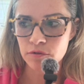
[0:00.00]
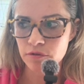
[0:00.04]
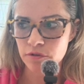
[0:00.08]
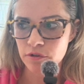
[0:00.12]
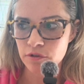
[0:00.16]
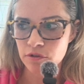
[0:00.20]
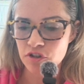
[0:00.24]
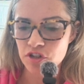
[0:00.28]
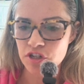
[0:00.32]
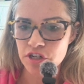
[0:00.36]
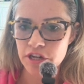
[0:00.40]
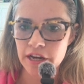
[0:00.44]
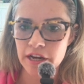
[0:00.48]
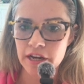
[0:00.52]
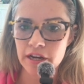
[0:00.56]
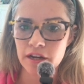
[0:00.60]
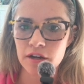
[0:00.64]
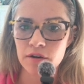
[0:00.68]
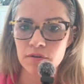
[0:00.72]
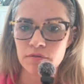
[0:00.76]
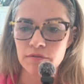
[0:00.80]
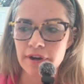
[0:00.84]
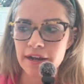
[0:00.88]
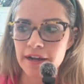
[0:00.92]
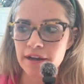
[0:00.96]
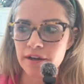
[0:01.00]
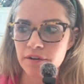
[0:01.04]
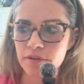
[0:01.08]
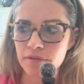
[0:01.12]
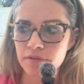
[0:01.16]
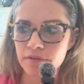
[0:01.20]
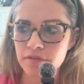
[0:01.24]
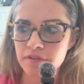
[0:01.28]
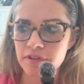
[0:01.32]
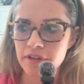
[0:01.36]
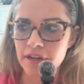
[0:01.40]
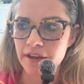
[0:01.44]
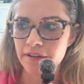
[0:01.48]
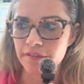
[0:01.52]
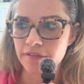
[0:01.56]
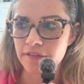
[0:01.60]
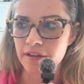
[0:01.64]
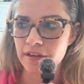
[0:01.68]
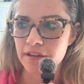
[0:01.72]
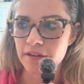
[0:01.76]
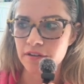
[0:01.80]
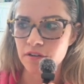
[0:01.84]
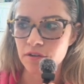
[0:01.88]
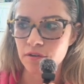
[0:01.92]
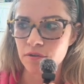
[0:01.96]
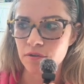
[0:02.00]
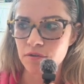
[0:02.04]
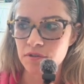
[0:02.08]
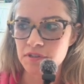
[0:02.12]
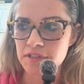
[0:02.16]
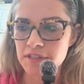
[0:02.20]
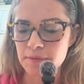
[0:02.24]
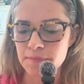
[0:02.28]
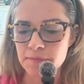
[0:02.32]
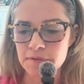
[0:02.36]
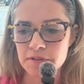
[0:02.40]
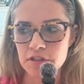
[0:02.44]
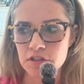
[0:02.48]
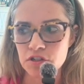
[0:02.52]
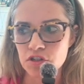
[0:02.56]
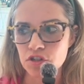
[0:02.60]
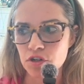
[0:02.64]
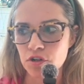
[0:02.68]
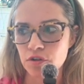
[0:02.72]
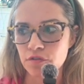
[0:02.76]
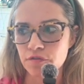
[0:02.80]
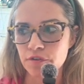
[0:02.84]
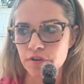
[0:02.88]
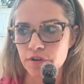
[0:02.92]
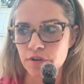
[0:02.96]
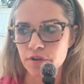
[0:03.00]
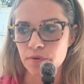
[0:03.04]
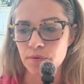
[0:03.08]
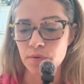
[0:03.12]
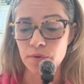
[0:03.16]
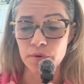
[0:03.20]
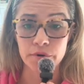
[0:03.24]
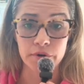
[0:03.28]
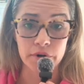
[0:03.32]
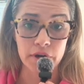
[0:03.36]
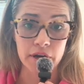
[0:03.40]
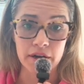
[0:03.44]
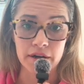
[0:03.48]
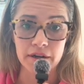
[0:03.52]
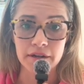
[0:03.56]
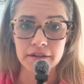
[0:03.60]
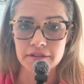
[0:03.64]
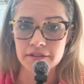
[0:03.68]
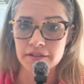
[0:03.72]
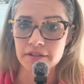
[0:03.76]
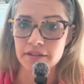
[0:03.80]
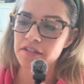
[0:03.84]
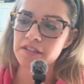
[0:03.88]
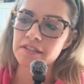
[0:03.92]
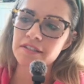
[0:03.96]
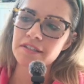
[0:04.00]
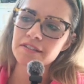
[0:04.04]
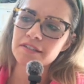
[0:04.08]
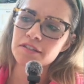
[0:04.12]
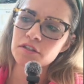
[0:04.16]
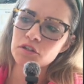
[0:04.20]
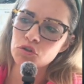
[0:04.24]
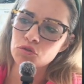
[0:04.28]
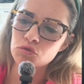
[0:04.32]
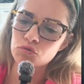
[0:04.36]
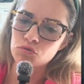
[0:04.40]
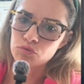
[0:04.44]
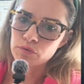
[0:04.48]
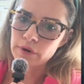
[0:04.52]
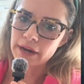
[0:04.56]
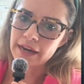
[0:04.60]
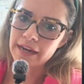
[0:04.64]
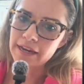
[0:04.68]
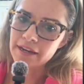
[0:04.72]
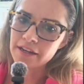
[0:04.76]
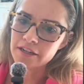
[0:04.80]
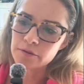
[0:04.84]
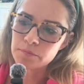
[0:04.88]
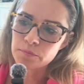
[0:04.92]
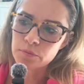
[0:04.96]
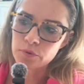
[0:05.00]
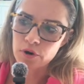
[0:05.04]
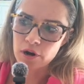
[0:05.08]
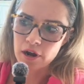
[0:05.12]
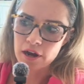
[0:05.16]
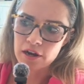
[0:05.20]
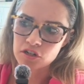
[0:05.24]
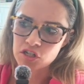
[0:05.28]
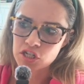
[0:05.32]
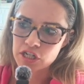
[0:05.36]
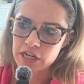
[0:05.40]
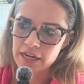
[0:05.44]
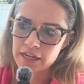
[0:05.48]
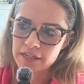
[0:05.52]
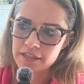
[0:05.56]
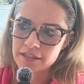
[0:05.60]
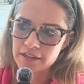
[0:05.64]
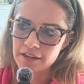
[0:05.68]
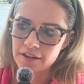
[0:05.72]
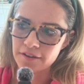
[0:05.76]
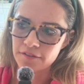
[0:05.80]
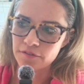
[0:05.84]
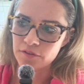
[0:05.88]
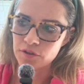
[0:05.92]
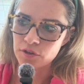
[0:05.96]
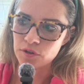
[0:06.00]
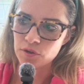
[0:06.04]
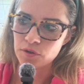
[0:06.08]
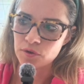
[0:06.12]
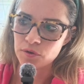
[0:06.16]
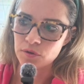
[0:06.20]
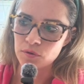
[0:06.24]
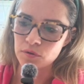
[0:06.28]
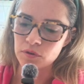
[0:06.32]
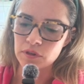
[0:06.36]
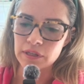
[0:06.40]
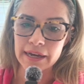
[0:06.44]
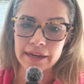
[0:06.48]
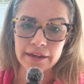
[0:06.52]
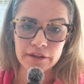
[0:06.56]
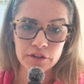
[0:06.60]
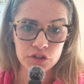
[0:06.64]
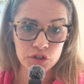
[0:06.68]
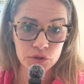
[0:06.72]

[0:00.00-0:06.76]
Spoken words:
crocheting around and then you slip stitch over or not. This is a great project if you like